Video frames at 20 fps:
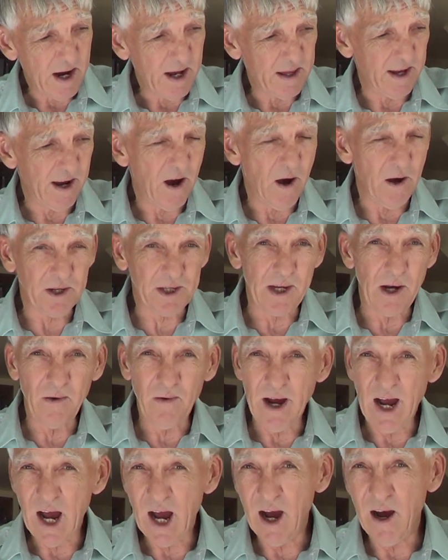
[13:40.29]
They also
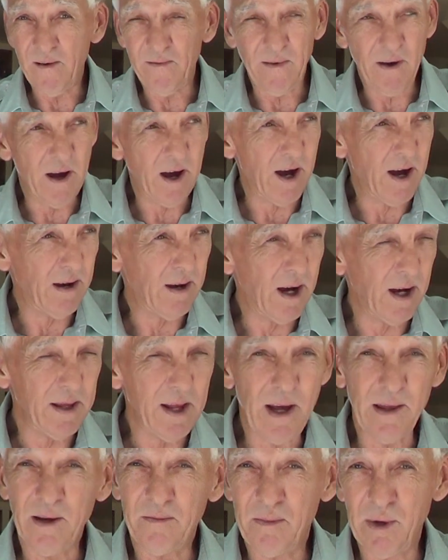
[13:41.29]
have
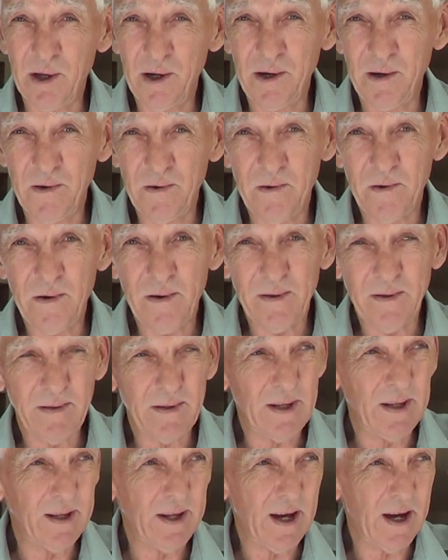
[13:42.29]
another blue,
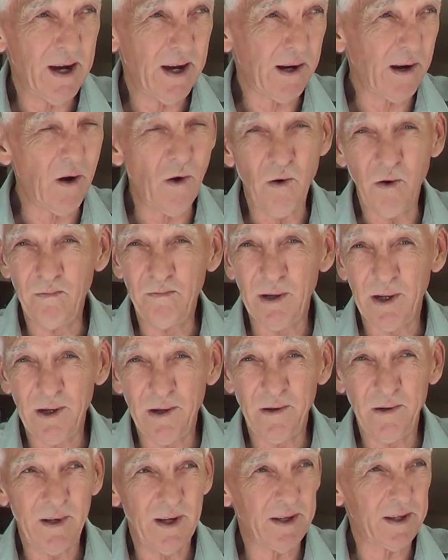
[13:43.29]
cold
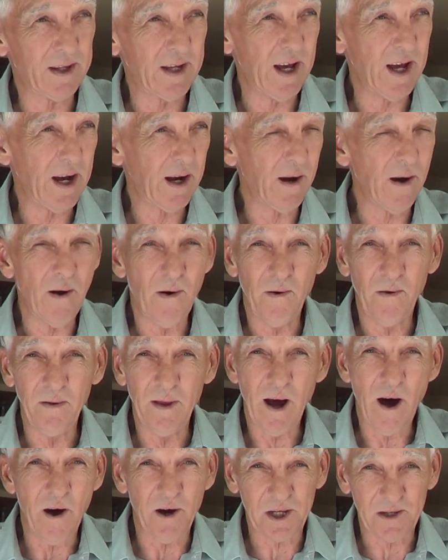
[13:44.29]
blue that called
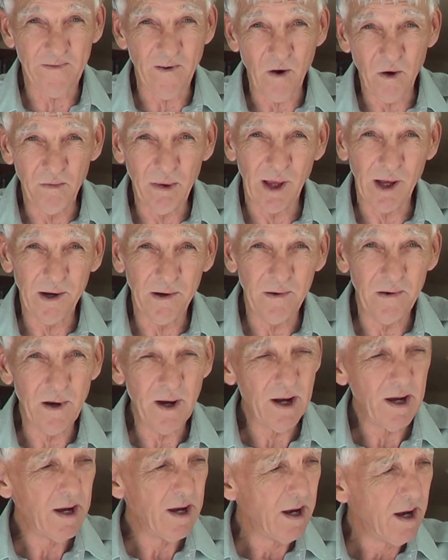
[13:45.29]
Oxbow blue,
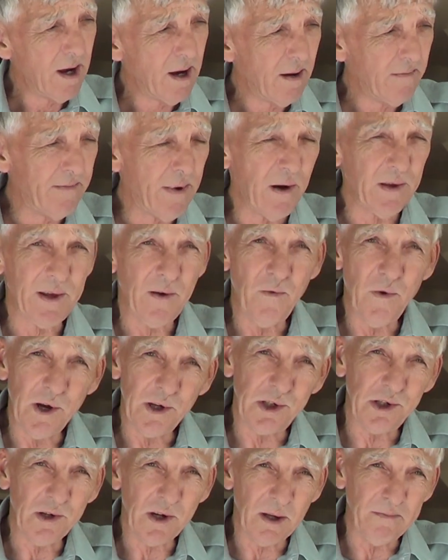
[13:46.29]
both of
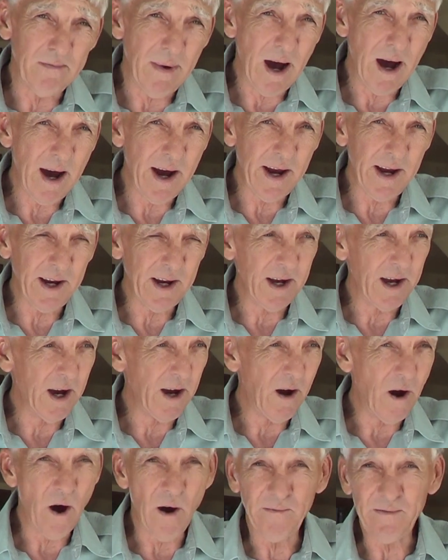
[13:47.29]
which you can buy
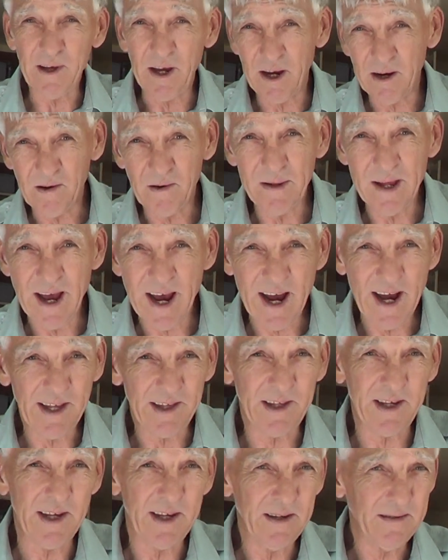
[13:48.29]
off the
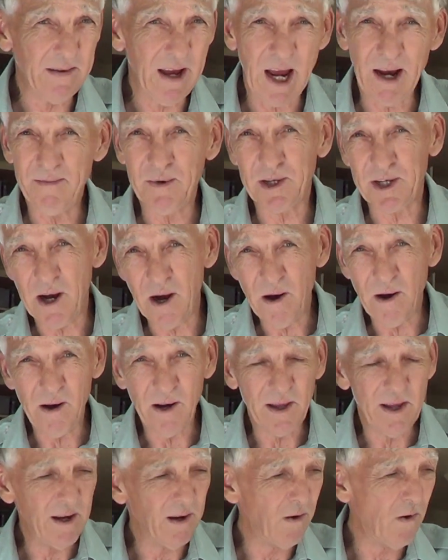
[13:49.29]
internet,
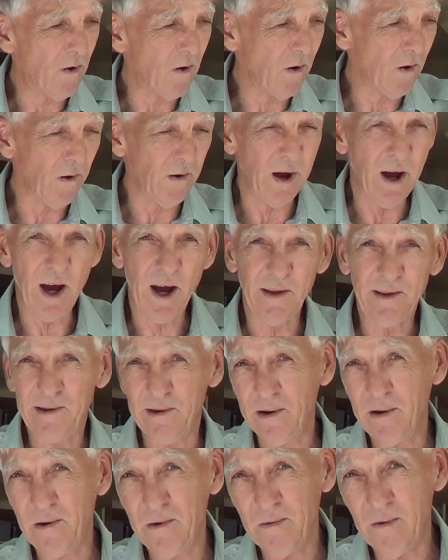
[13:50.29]
Amazon, or
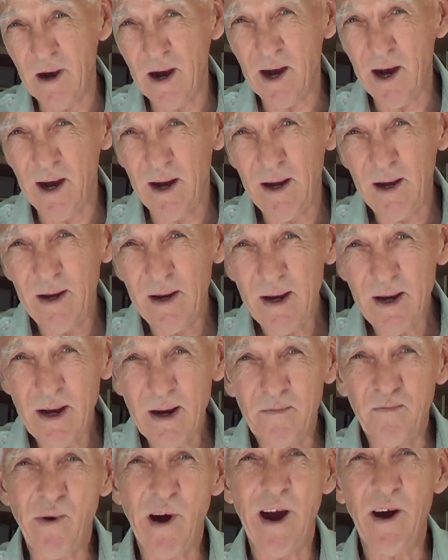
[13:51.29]
through
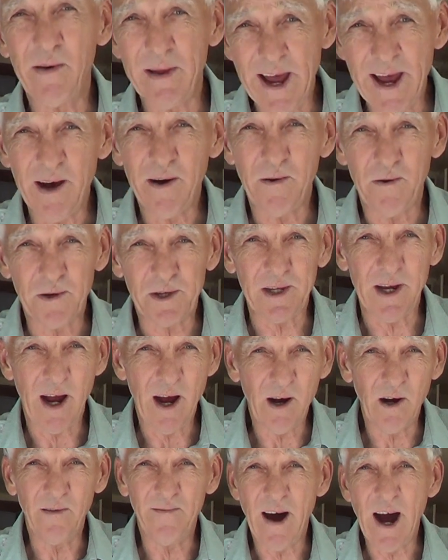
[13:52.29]
Brownells
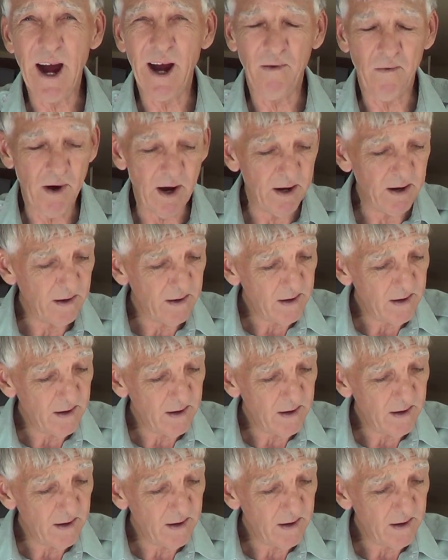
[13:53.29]
out of Iowa.